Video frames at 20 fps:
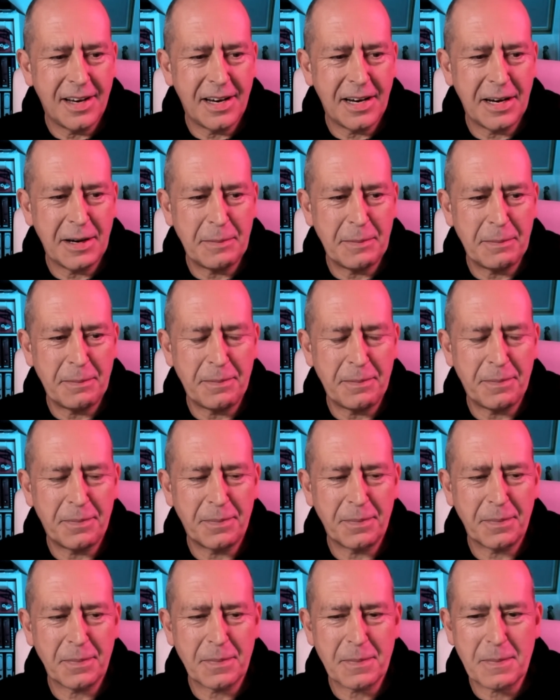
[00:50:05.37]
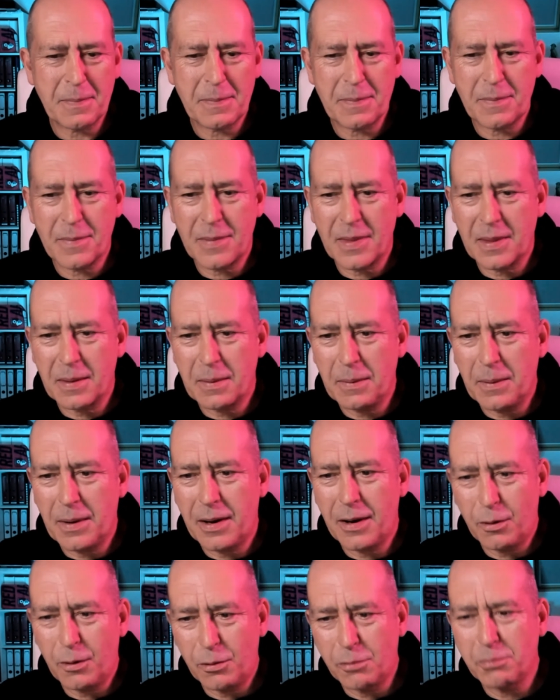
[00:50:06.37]

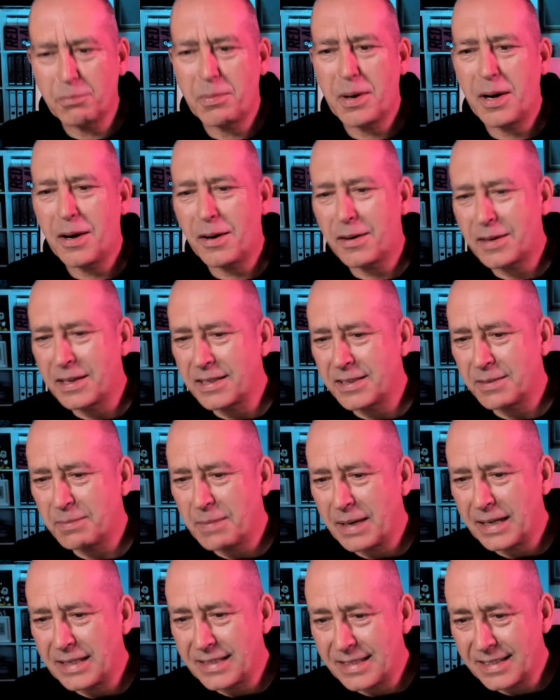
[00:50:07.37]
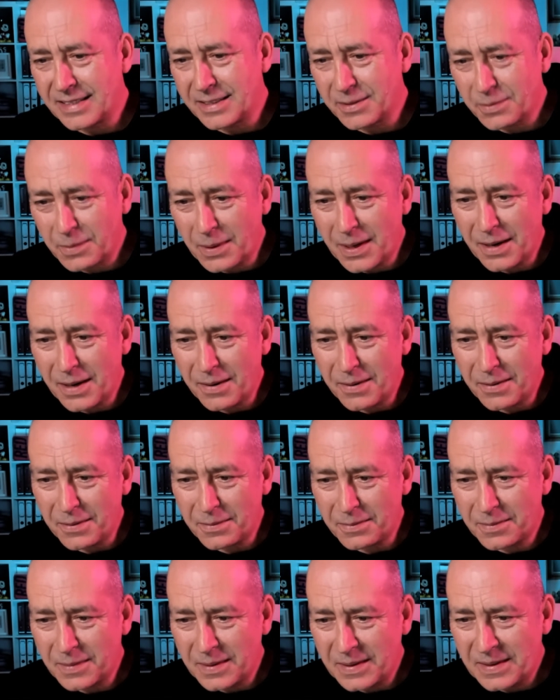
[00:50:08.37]
Alton Park is amazing as
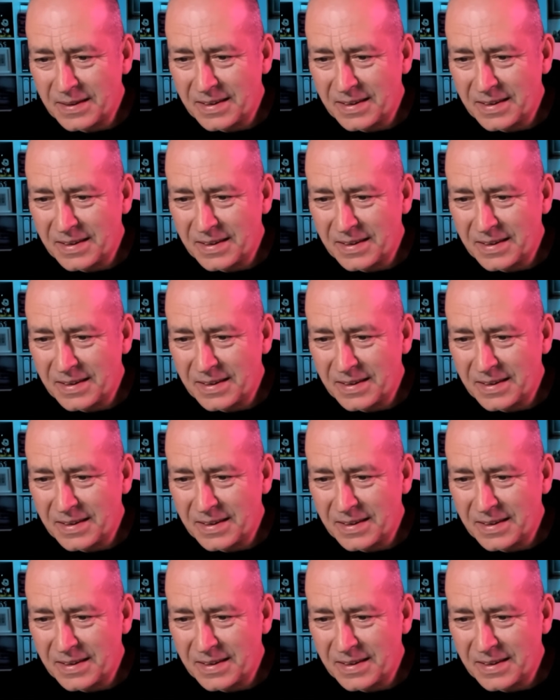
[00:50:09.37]
well.